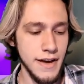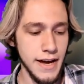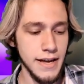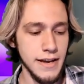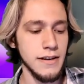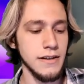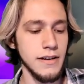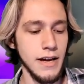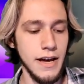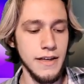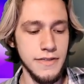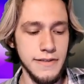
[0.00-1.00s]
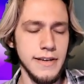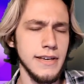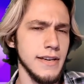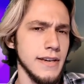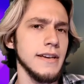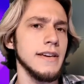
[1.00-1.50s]
then I
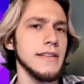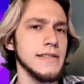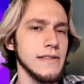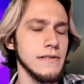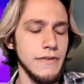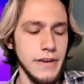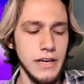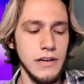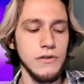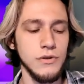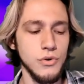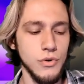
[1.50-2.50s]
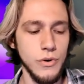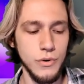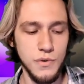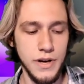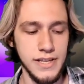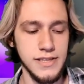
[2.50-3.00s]
think it's fair to
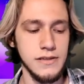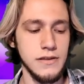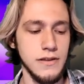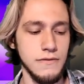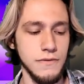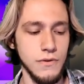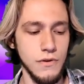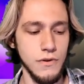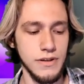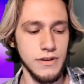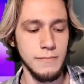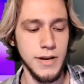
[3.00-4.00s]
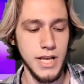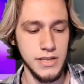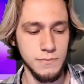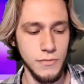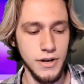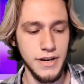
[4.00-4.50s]
request for the
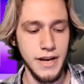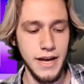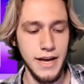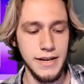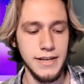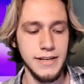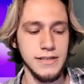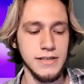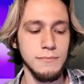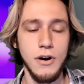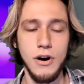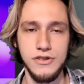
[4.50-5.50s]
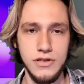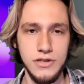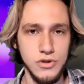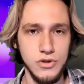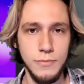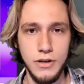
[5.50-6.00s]
plasmoid headings
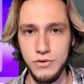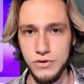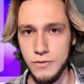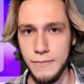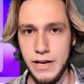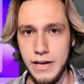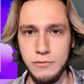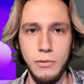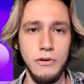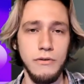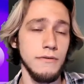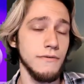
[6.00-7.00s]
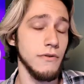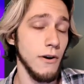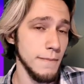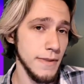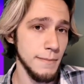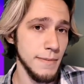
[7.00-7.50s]
margins to be customizable
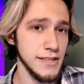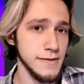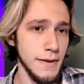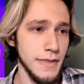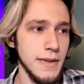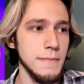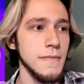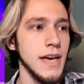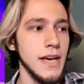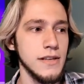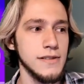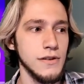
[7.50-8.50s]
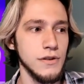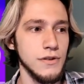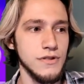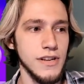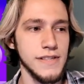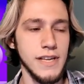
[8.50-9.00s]
from the Plasma theme. So
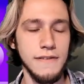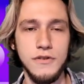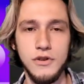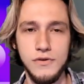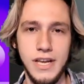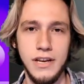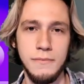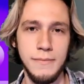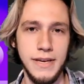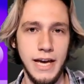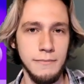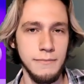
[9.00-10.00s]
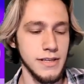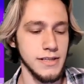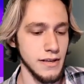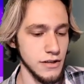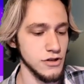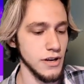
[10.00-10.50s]
you just have to send me a
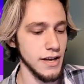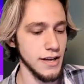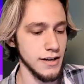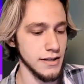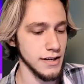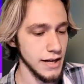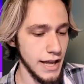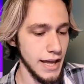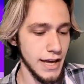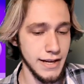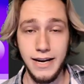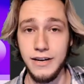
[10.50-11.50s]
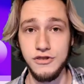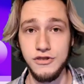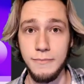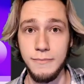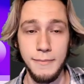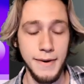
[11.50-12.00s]
message and I can
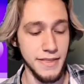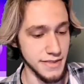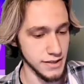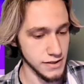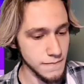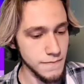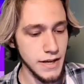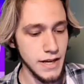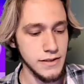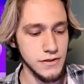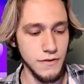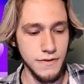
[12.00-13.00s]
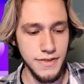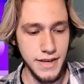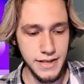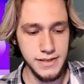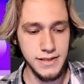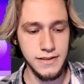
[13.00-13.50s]
actually implement this. So
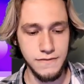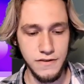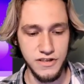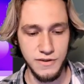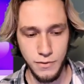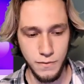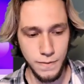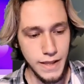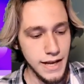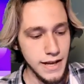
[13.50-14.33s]
this is feasible.